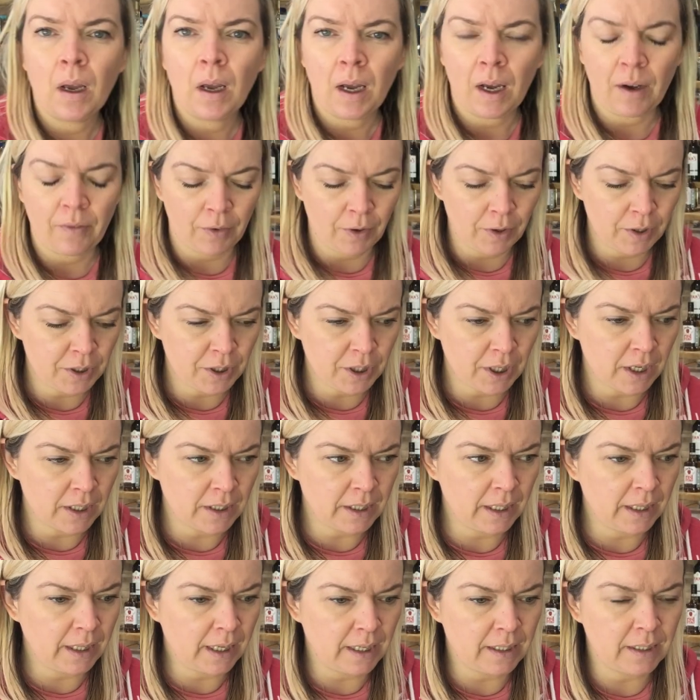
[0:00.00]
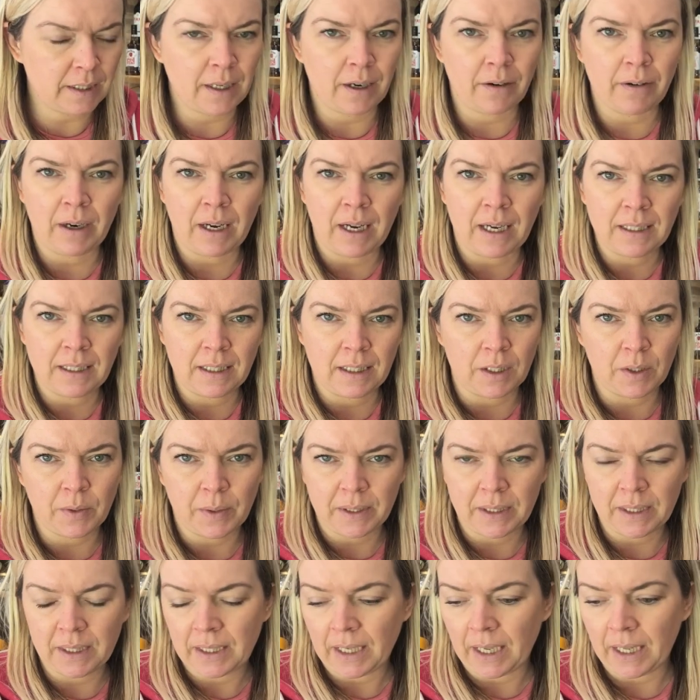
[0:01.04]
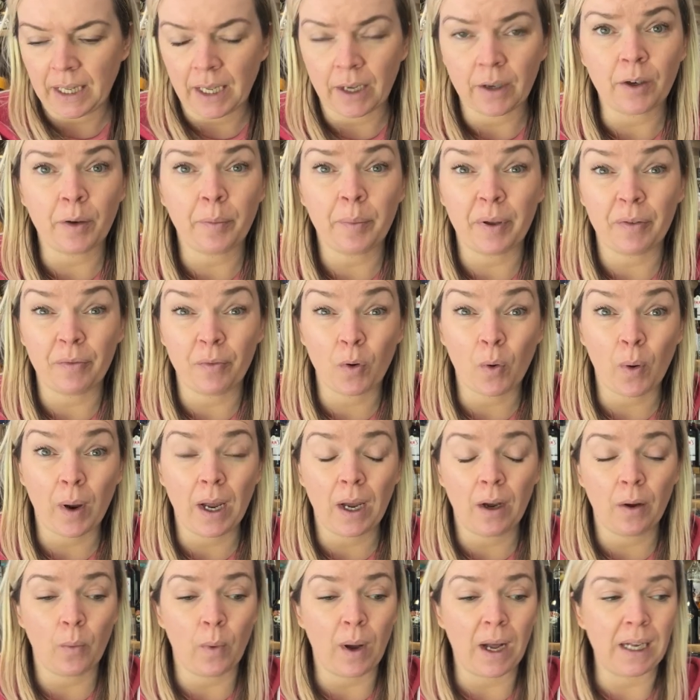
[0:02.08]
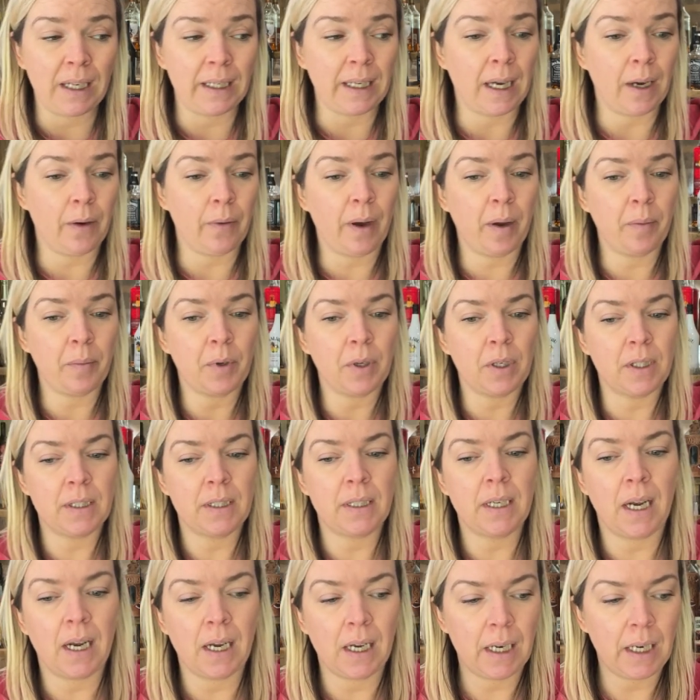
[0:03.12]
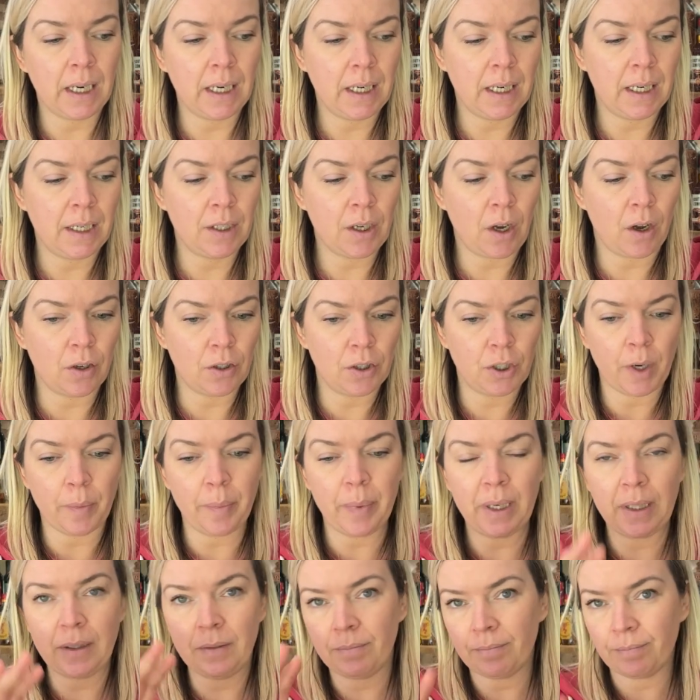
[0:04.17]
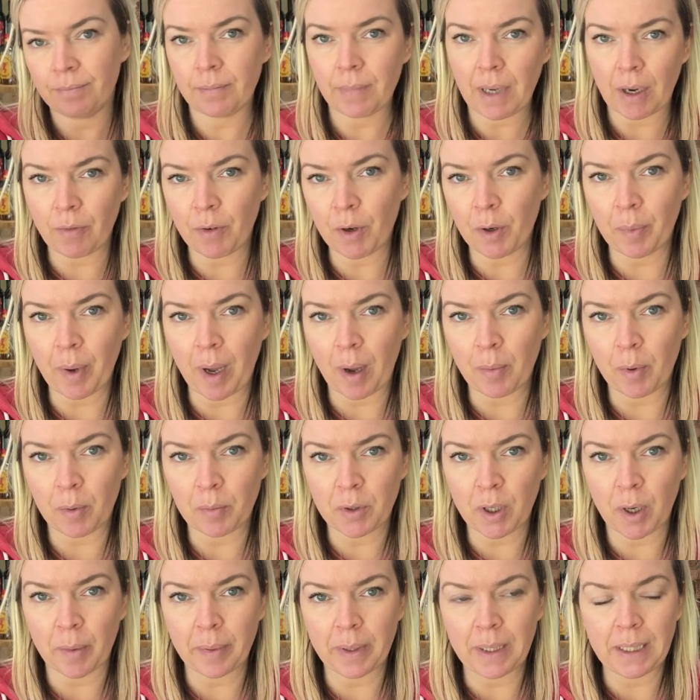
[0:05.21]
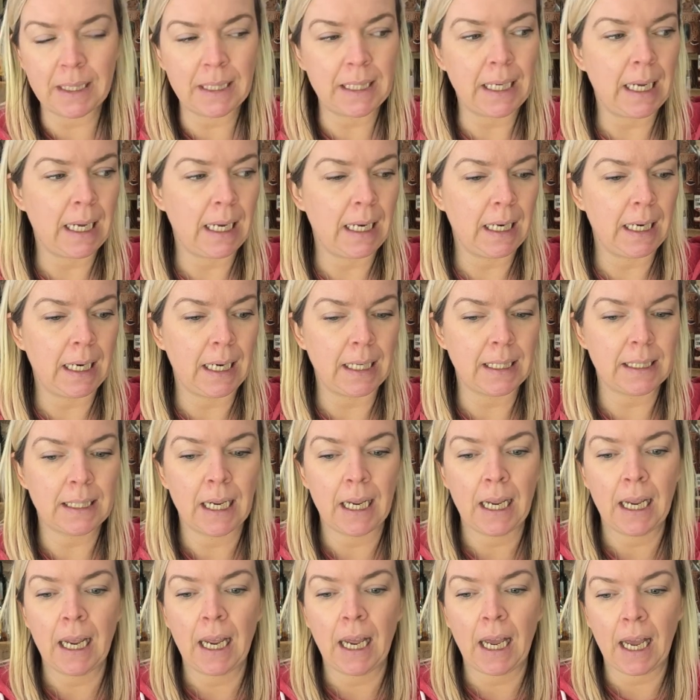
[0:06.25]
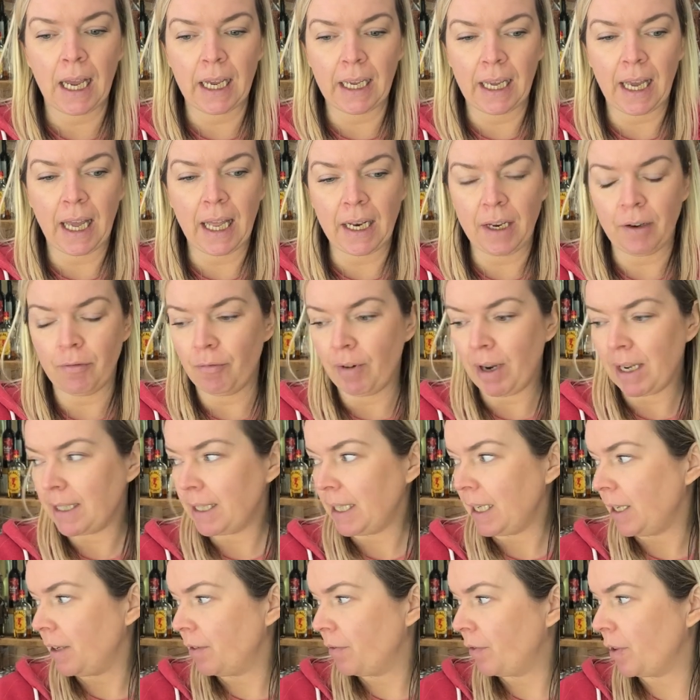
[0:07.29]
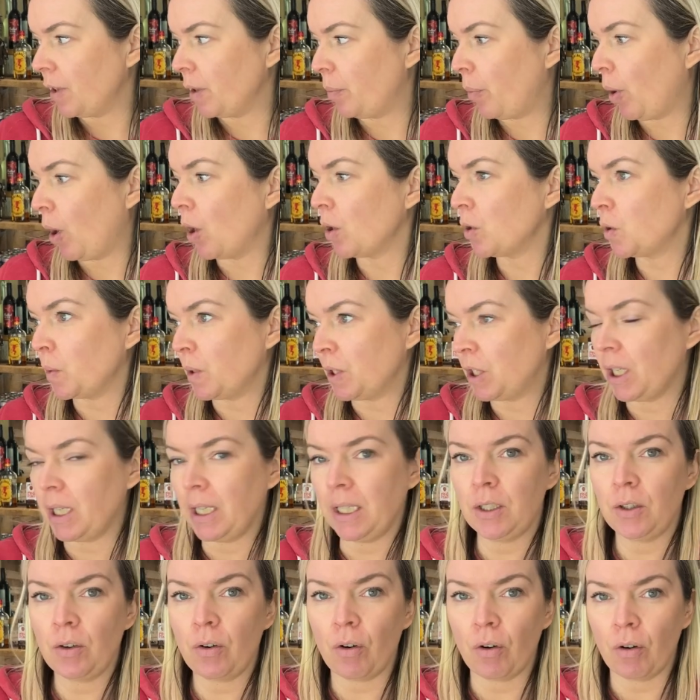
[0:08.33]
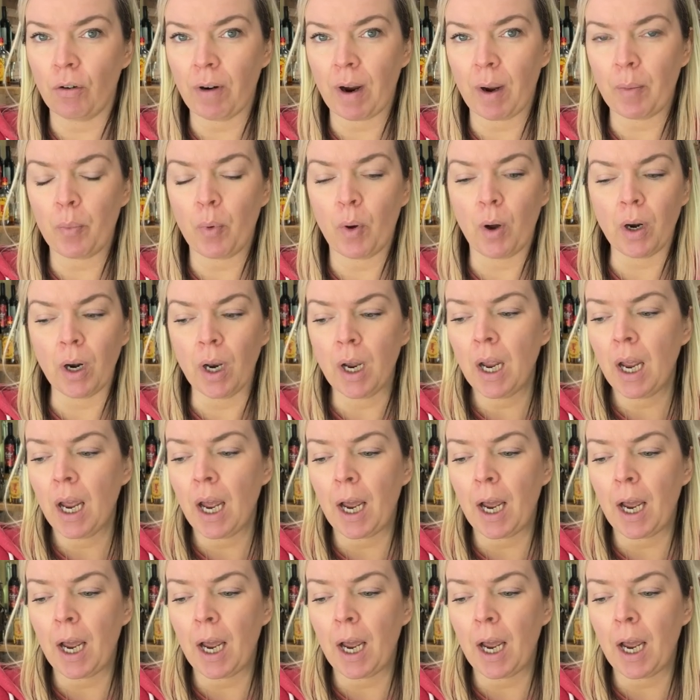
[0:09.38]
I've got the jars in there sterilising, so as I say, they're going to be in for quite a while now. I'm going to start cleaning or chopping my rhubarb up, topping and tailing it, and getting it ready for the pot, which I need to go and grab one.